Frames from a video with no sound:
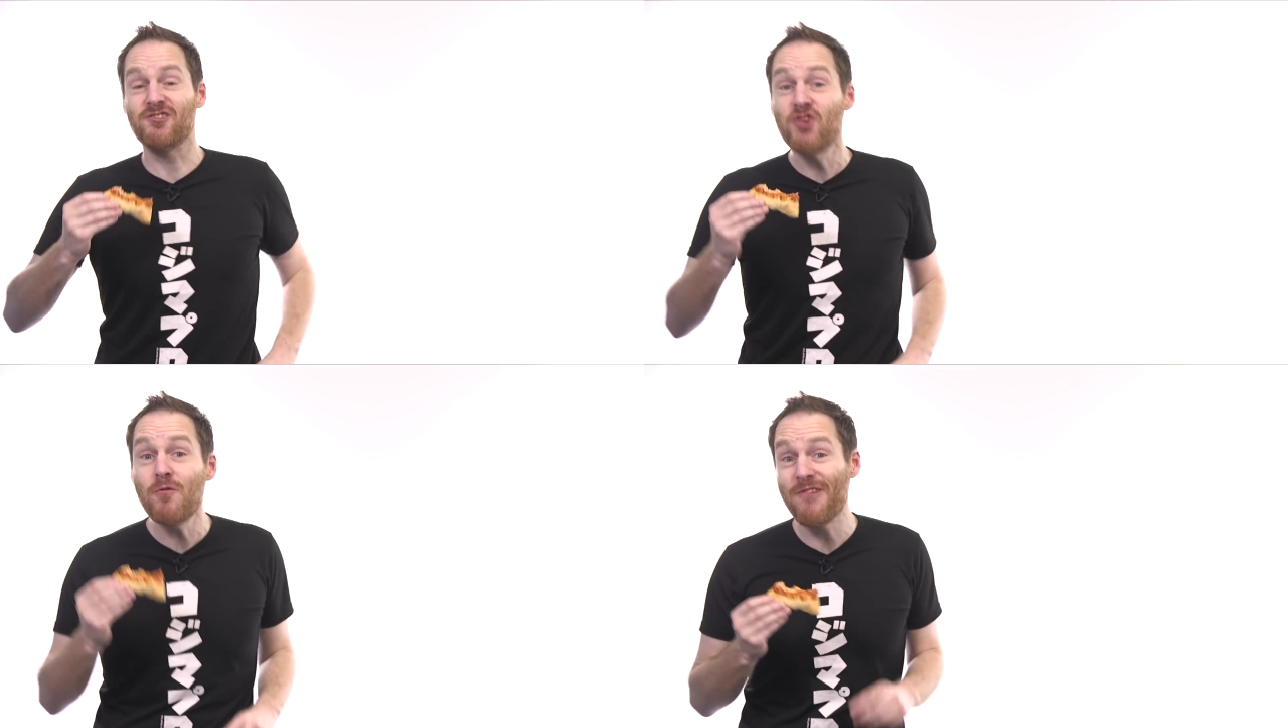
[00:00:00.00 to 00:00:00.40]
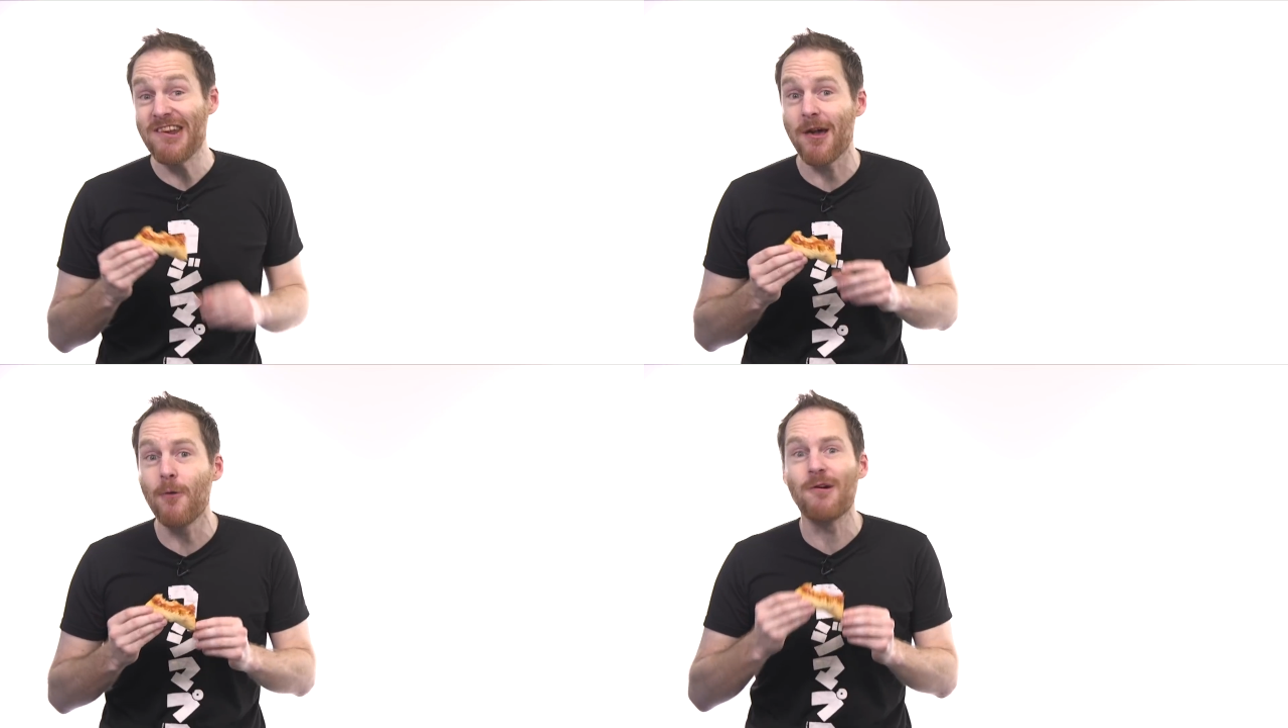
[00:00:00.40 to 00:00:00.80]
new
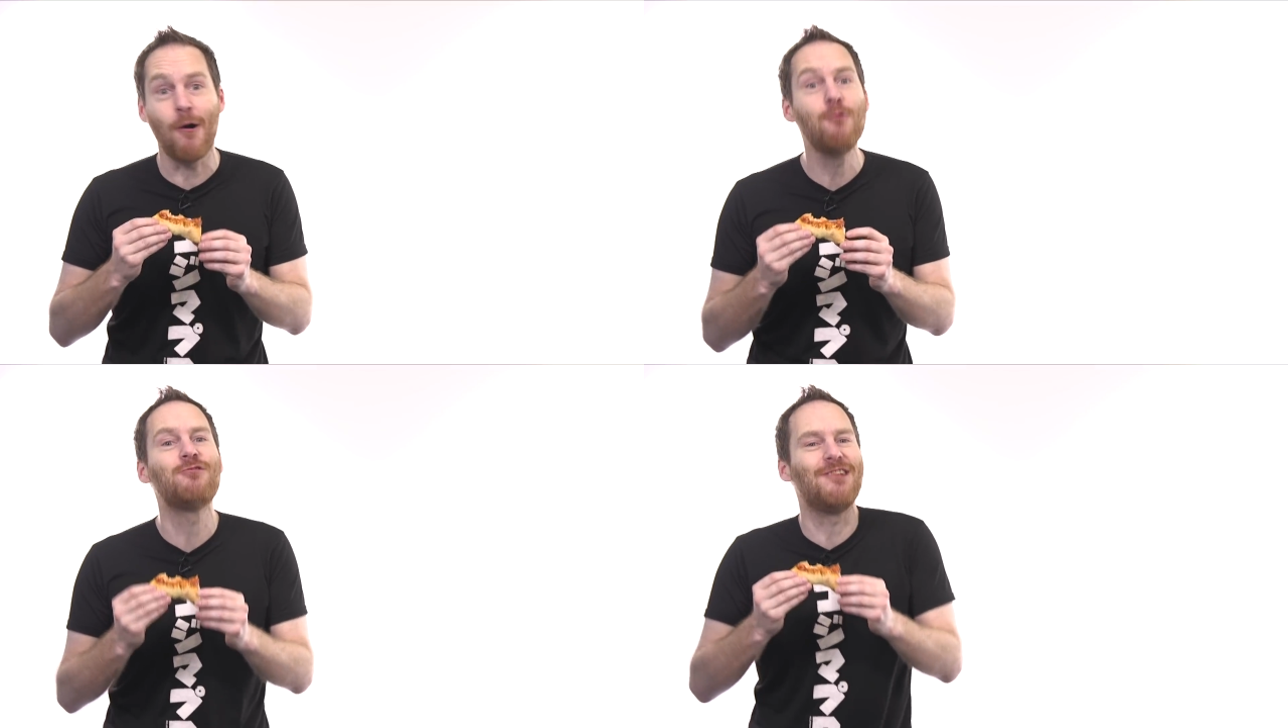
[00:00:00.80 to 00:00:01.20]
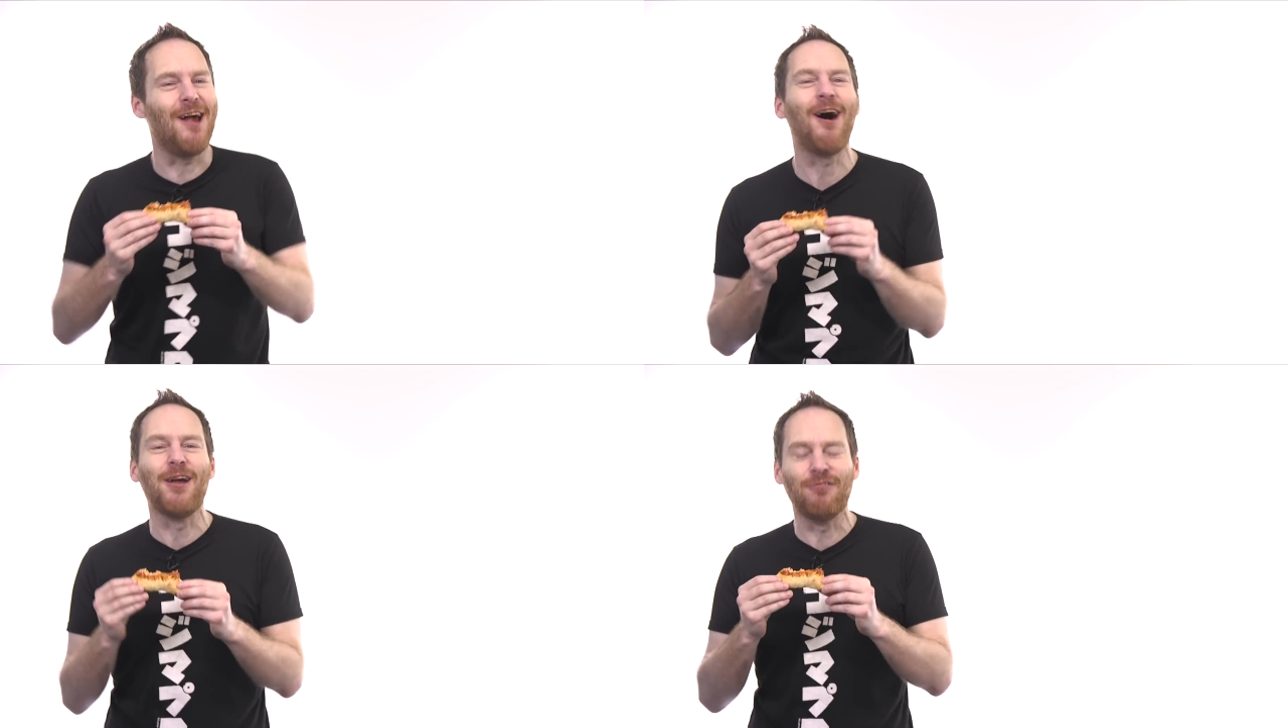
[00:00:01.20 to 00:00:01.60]
video goes
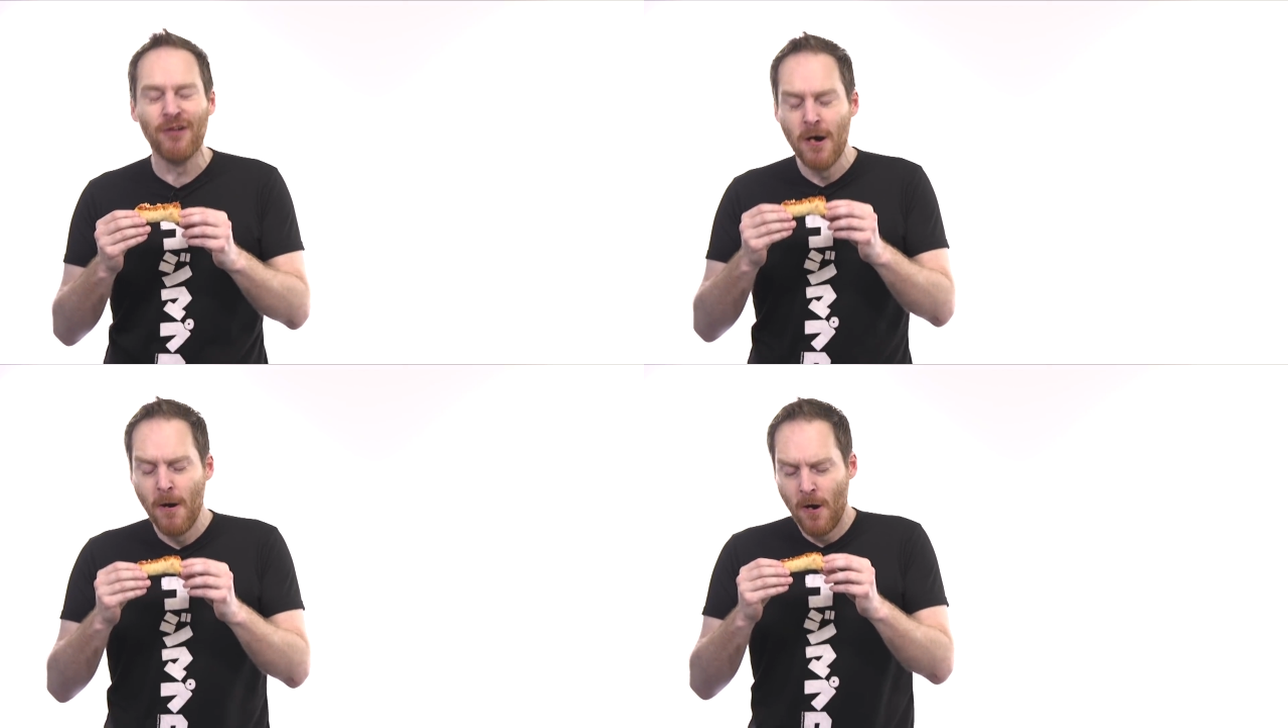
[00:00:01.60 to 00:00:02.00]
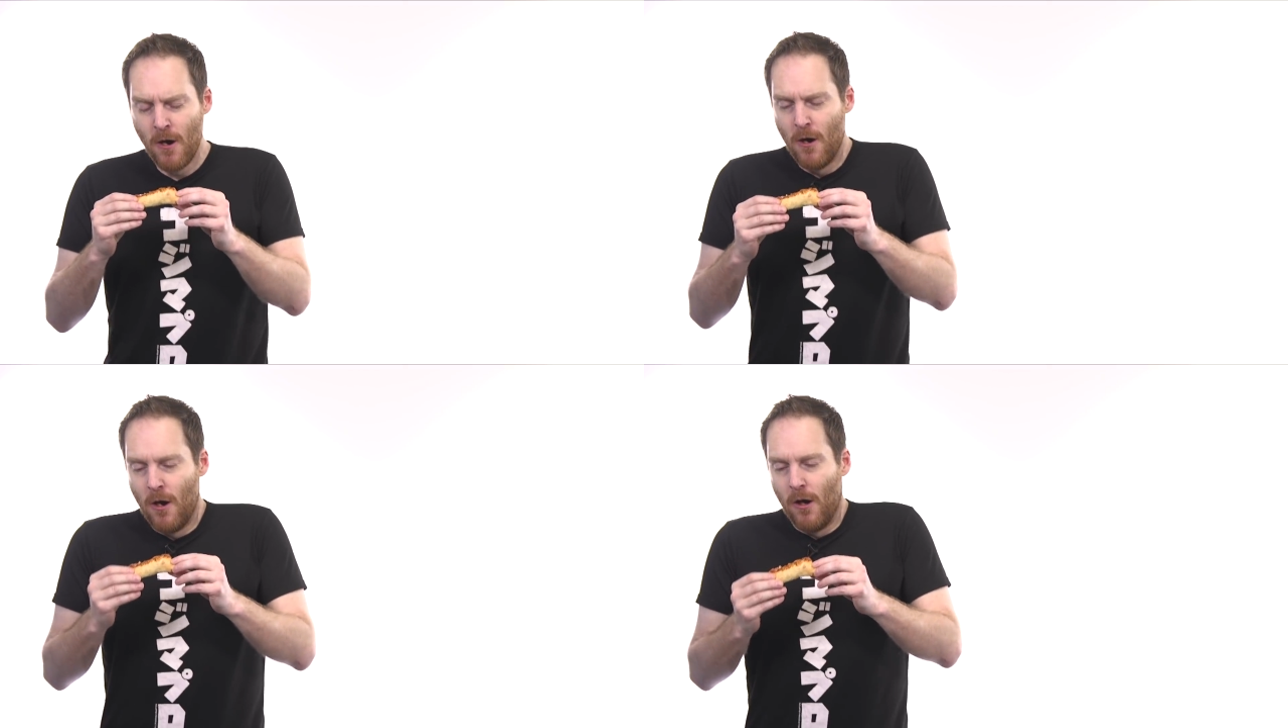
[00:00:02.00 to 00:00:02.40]
live.
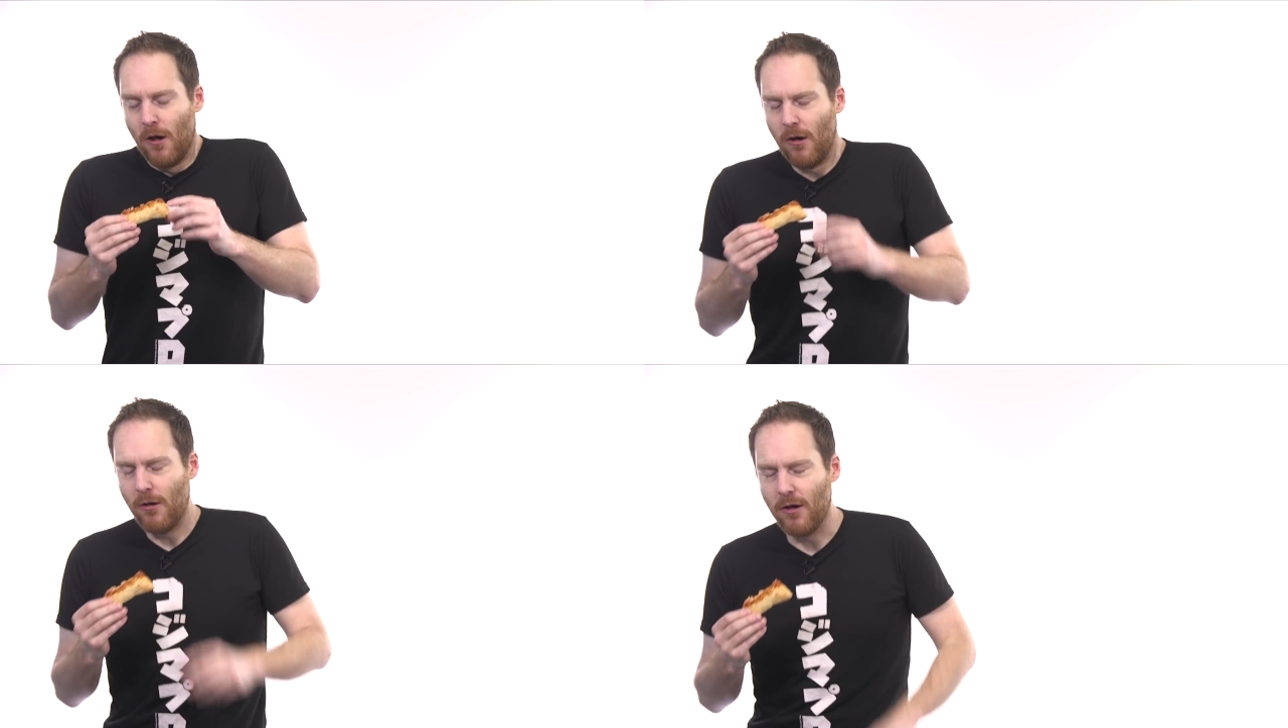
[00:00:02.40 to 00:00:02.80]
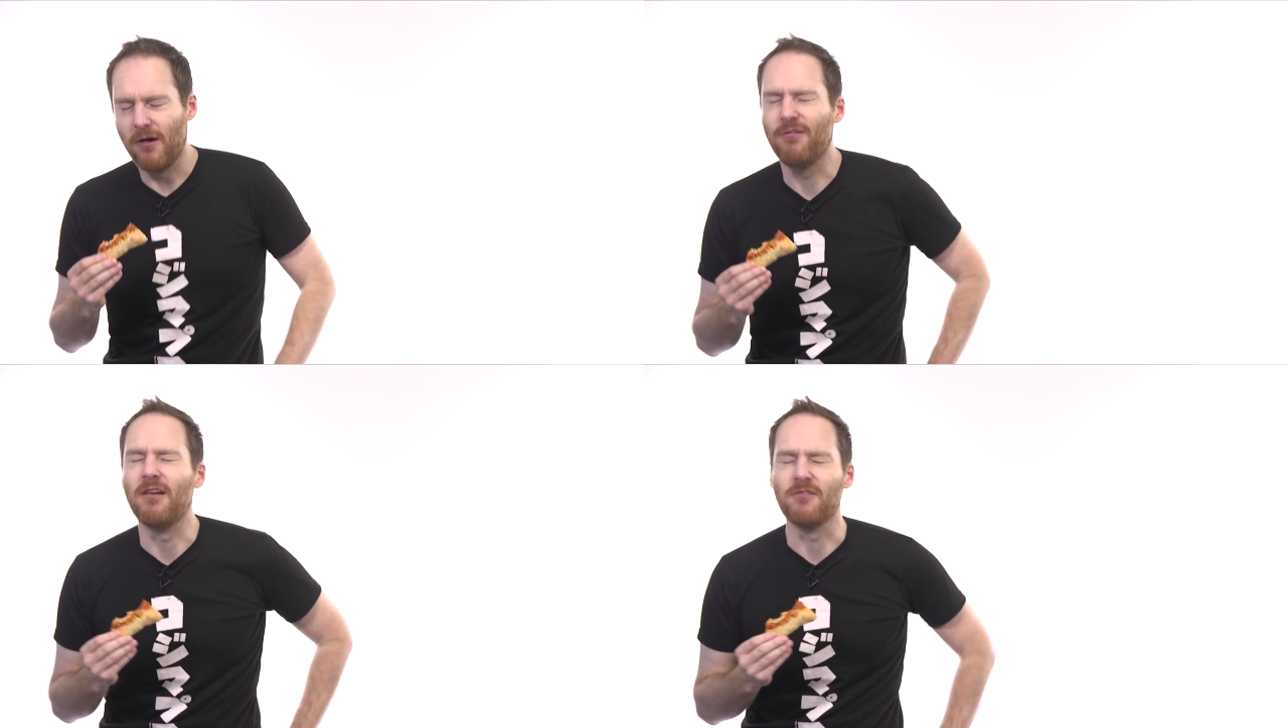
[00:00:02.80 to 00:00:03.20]
Oh,
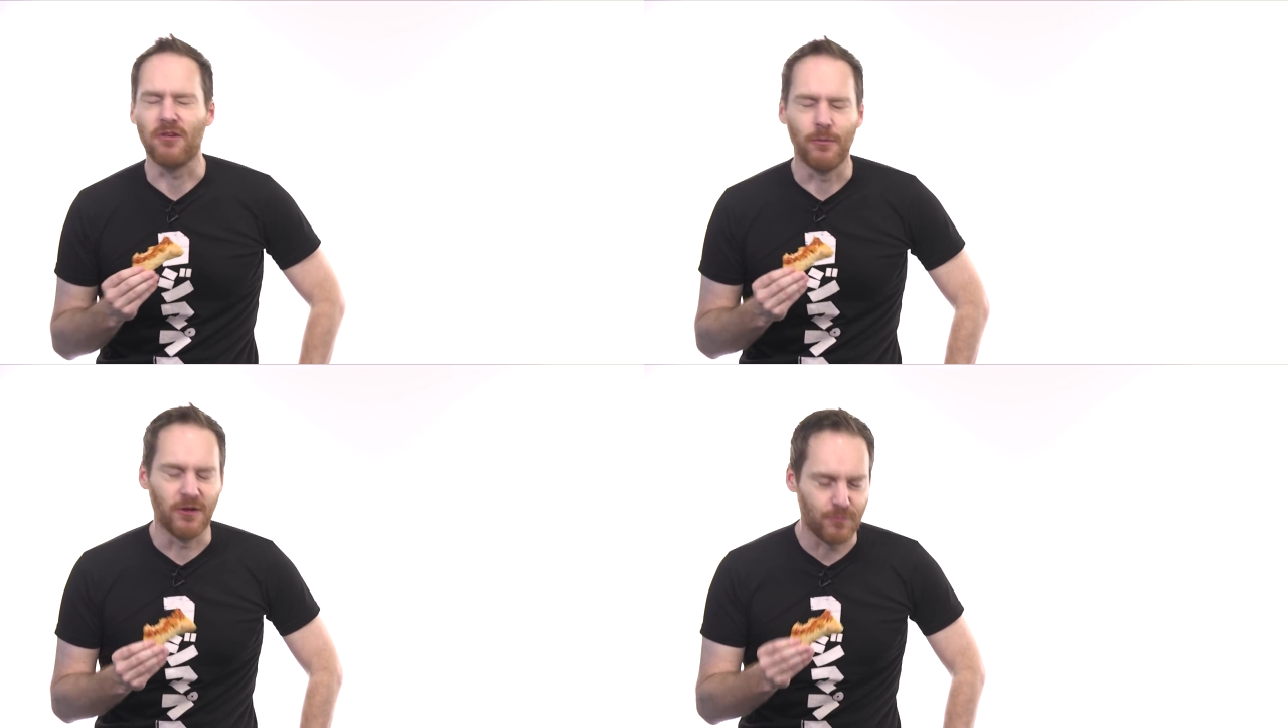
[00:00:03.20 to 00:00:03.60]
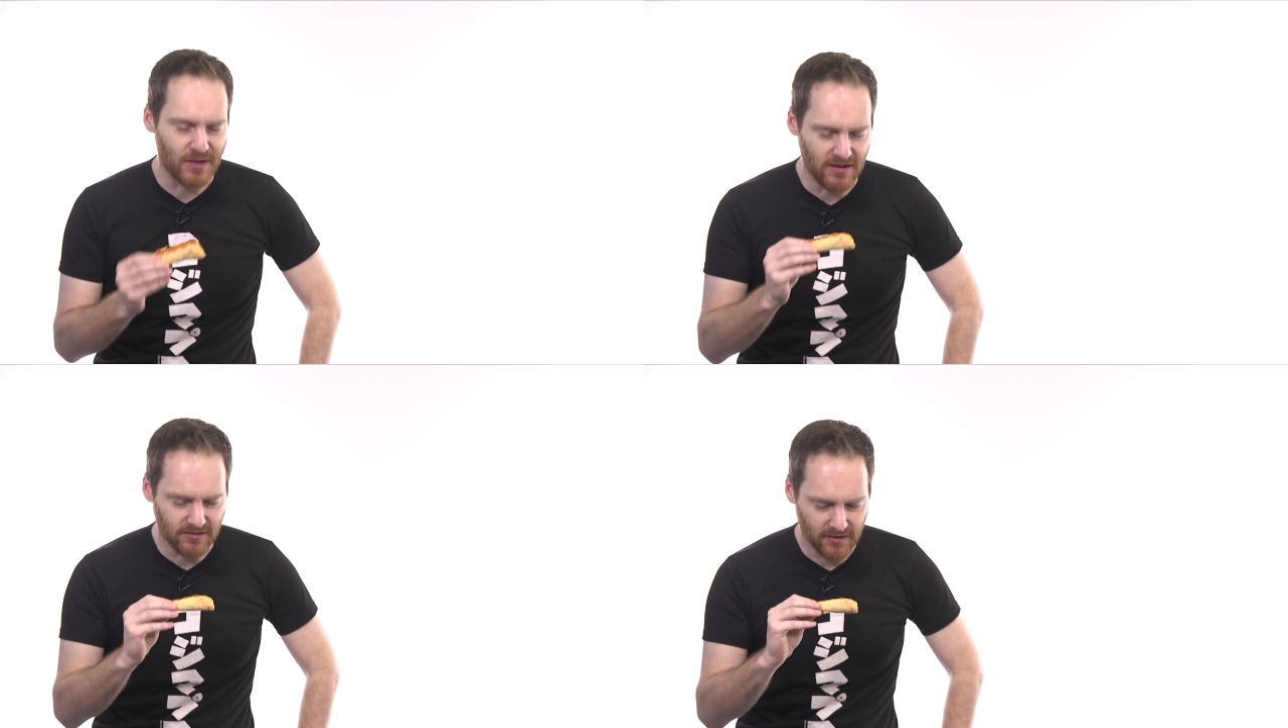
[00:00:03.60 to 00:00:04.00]
I've eaten so much
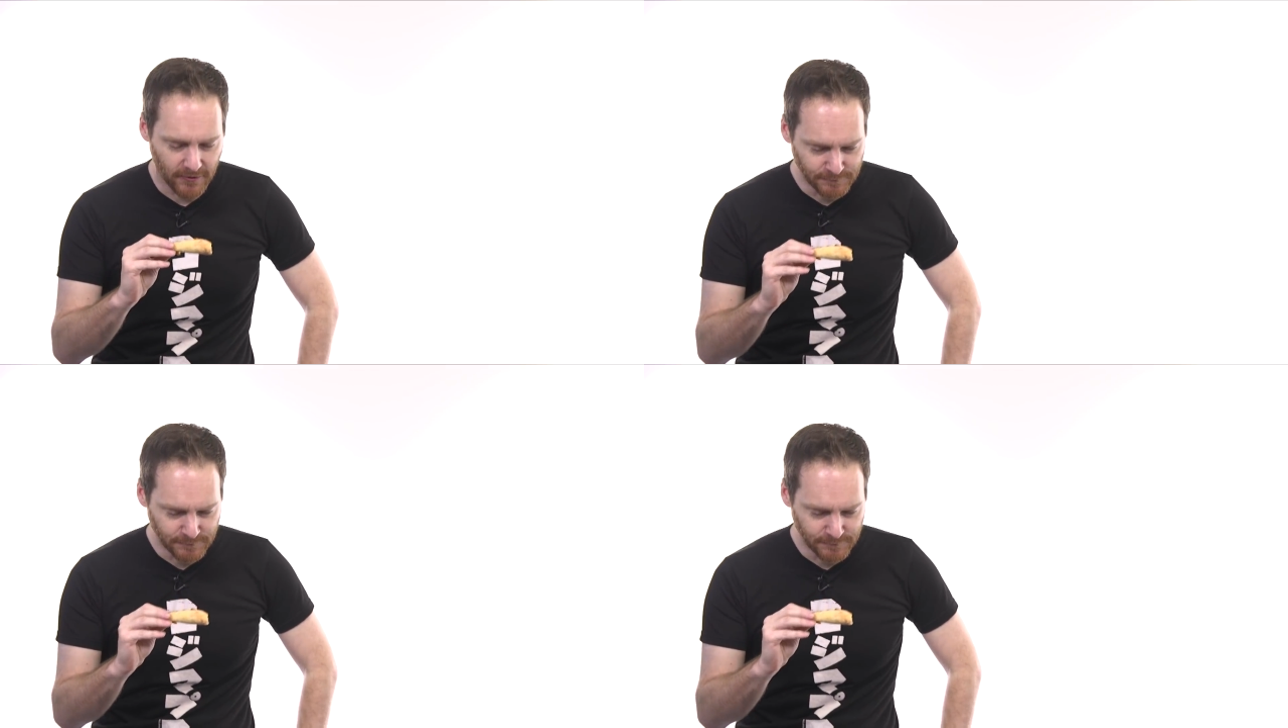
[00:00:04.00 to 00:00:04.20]
pizza.